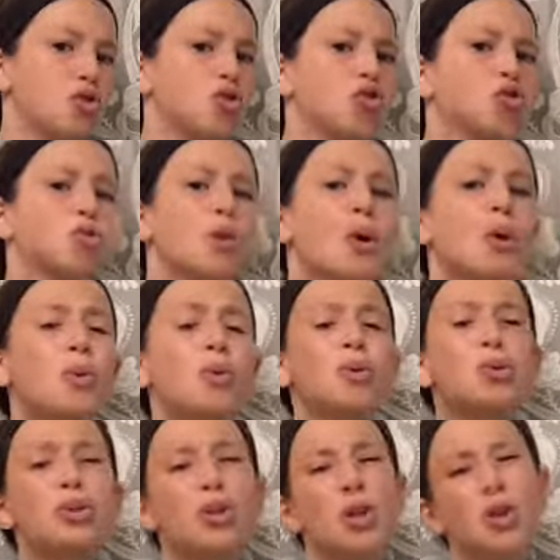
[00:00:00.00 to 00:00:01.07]

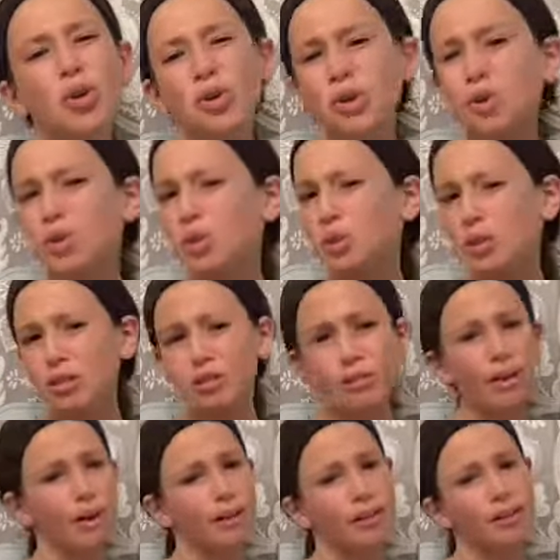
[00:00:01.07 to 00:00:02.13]
duotone
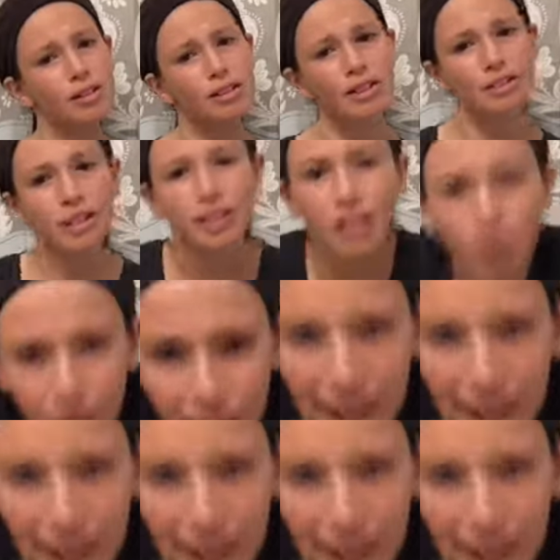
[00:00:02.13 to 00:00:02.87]
markers. I'm gonna go